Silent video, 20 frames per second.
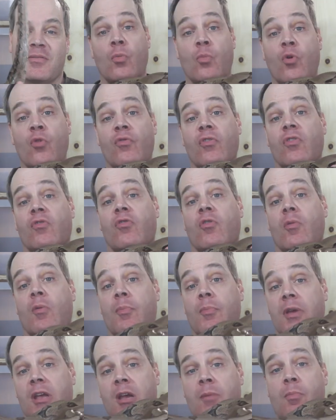Moving from a
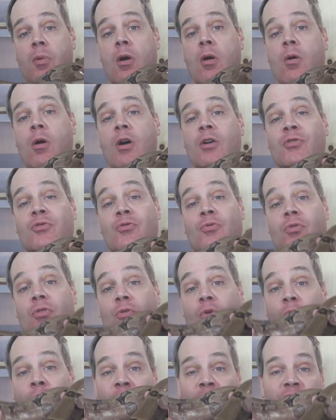pink boa to an
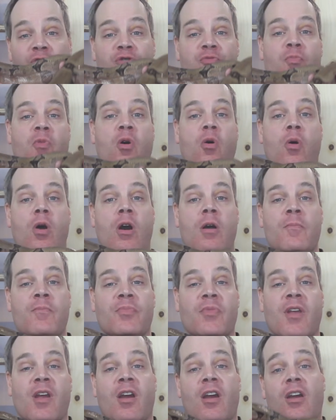orange boa,
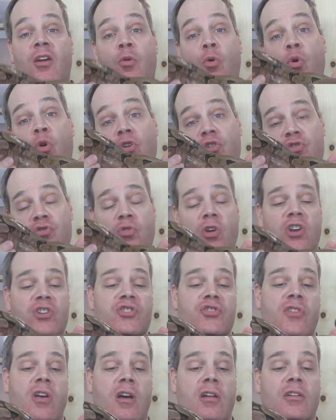Orange
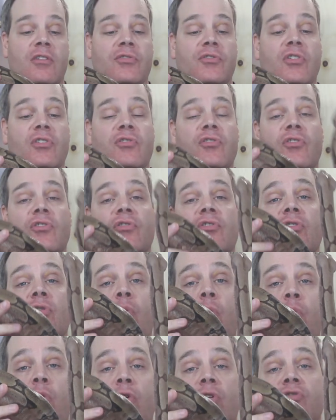Crush that is. This is an
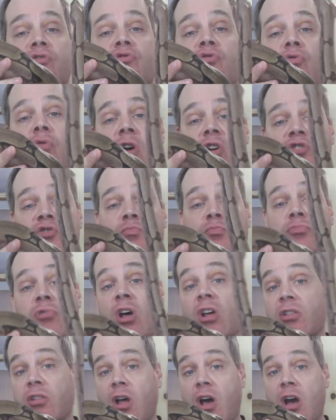Orange Crush
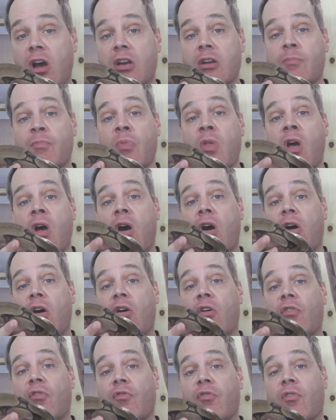bloodline
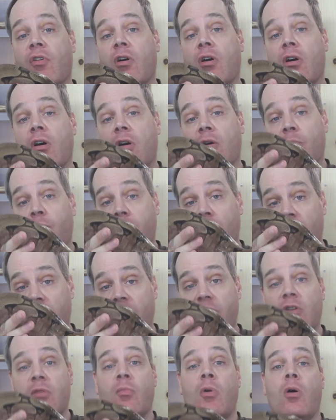of uh,
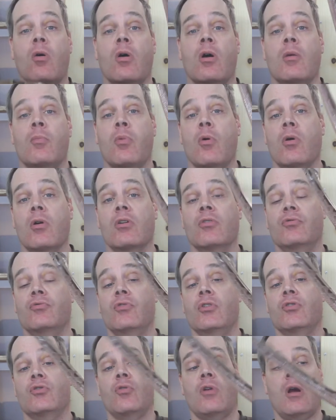Bolivian boa, boa
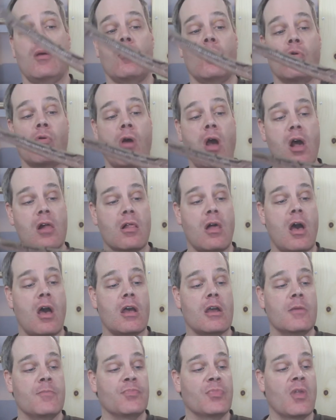constrictor amaralli.